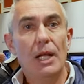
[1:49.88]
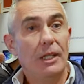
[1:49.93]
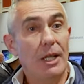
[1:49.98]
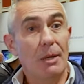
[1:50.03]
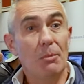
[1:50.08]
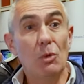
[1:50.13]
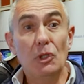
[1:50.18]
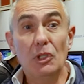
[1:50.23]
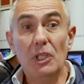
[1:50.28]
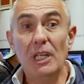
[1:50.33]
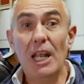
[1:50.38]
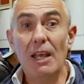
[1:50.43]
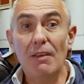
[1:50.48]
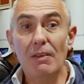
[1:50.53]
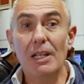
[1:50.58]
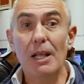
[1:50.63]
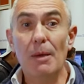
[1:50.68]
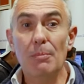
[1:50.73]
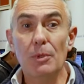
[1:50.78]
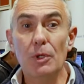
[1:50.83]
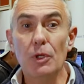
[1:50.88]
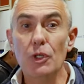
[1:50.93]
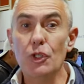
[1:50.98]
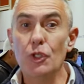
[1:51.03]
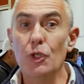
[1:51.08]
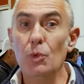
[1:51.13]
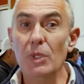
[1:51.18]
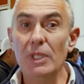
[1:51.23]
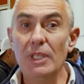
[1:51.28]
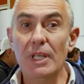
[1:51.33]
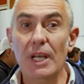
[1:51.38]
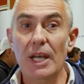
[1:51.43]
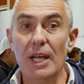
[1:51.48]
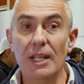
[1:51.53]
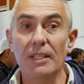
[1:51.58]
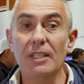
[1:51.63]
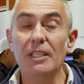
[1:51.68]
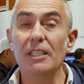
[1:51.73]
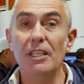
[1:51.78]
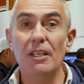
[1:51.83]
The multi-level approach with
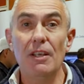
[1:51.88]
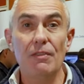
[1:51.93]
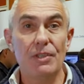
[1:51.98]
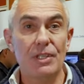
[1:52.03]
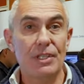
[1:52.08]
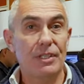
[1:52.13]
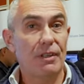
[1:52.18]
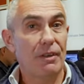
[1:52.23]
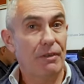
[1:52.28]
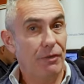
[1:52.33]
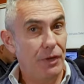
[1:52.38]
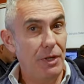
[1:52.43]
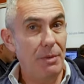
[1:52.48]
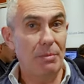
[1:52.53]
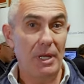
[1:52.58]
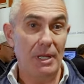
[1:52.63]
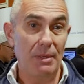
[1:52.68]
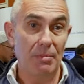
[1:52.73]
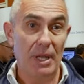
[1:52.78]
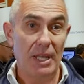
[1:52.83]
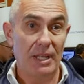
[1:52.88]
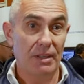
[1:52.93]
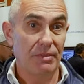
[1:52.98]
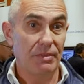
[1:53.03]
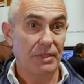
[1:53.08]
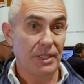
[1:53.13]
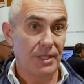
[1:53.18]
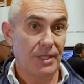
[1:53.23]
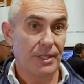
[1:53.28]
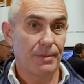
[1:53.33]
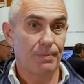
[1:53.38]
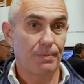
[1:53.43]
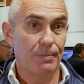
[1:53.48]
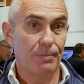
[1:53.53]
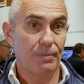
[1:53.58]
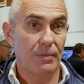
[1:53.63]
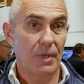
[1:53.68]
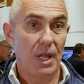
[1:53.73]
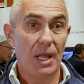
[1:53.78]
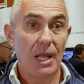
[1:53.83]
GaN gives three main benefits.
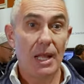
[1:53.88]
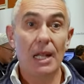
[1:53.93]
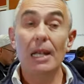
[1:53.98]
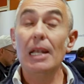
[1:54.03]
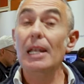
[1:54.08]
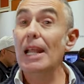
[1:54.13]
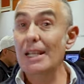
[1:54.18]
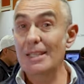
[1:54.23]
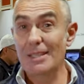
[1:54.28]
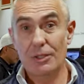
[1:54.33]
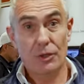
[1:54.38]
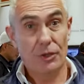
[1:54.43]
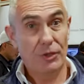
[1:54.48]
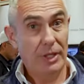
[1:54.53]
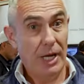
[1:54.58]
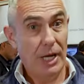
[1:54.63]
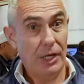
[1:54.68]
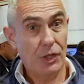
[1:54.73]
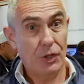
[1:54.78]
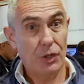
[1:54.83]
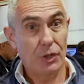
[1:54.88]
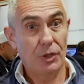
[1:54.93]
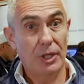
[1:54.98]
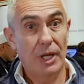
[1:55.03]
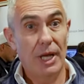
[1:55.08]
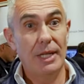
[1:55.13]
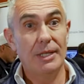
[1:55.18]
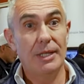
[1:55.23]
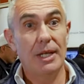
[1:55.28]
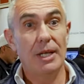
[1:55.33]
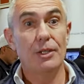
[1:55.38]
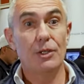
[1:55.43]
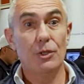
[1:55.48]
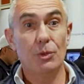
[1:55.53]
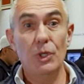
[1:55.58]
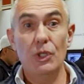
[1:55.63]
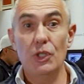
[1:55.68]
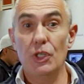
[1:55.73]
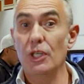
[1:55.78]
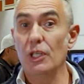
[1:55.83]
Less conduction and uh,
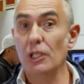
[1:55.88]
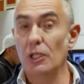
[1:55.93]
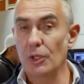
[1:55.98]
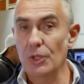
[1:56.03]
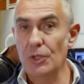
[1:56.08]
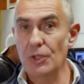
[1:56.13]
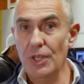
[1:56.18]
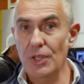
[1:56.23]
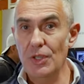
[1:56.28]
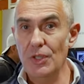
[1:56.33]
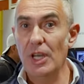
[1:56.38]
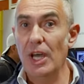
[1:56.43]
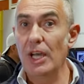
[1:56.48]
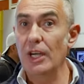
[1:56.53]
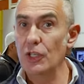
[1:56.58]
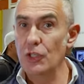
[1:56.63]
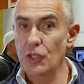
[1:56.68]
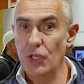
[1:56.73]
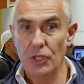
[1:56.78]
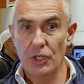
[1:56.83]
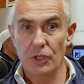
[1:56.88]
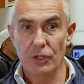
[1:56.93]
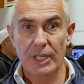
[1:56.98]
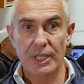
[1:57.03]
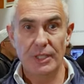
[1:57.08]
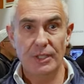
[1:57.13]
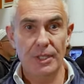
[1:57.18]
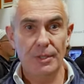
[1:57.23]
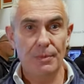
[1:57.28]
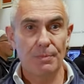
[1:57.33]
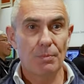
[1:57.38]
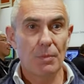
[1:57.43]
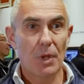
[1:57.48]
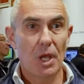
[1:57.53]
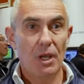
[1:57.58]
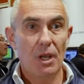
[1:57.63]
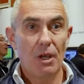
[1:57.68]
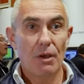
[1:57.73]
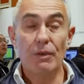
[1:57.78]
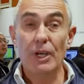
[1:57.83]
switching losses are generated
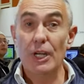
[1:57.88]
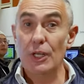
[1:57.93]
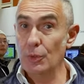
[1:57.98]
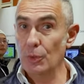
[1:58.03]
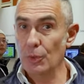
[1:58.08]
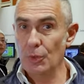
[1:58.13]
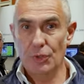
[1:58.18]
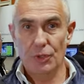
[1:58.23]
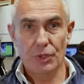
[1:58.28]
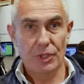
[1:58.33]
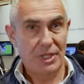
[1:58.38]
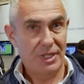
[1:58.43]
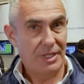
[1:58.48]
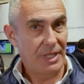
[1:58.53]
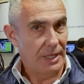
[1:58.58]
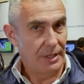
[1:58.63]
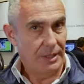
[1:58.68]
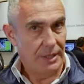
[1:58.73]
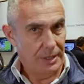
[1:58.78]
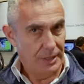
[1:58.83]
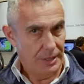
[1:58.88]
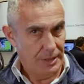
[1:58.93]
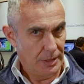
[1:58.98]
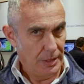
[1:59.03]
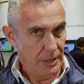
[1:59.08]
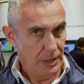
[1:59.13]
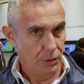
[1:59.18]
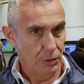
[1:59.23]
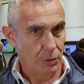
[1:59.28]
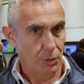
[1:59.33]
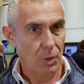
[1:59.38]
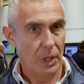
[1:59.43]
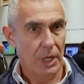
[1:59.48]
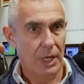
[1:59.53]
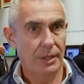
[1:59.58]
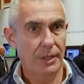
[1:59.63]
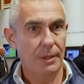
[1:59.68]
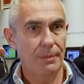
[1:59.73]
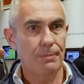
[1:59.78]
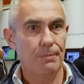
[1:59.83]
versus uh, standard silicon
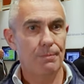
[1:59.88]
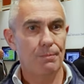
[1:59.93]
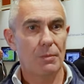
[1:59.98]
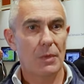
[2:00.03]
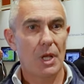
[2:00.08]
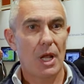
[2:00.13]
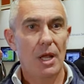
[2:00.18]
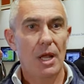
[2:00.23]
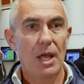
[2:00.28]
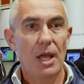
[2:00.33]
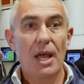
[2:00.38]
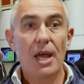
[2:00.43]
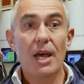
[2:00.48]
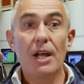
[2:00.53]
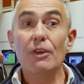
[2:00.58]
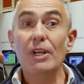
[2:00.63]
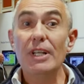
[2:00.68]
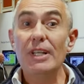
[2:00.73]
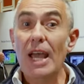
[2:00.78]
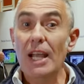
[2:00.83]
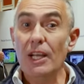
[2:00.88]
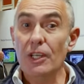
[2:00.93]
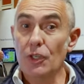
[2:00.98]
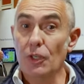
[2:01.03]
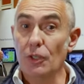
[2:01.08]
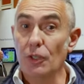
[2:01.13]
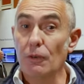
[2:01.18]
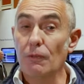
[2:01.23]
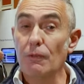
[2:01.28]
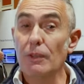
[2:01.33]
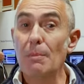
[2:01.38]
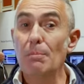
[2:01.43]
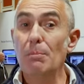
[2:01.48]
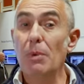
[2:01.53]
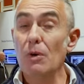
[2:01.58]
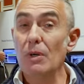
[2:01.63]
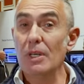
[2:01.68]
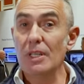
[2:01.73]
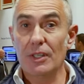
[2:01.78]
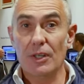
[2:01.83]
one. Reduction of the
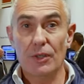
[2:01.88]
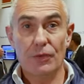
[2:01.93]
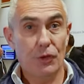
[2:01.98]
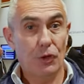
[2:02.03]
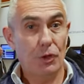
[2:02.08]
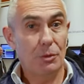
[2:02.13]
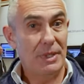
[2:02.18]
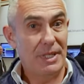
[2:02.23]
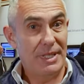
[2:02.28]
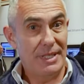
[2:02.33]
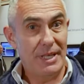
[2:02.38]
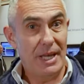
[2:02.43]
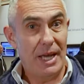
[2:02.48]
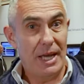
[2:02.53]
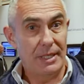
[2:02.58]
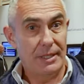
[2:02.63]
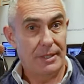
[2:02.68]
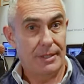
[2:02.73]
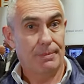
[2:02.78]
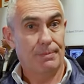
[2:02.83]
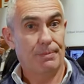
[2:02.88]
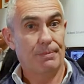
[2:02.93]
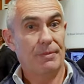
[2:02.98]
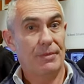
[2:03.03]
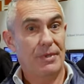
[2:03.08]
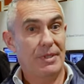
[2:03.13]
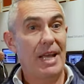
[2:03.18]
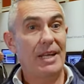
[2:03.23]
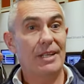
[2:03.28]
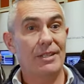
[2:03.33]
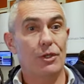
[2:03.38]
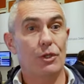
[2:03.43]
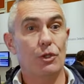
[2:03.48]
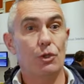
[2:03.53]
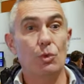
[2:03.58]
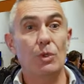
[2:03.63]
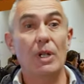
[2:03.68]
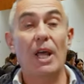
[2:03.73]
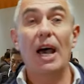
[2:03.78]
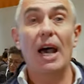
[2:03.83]
power transformer size thanks
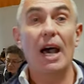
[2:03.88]
to the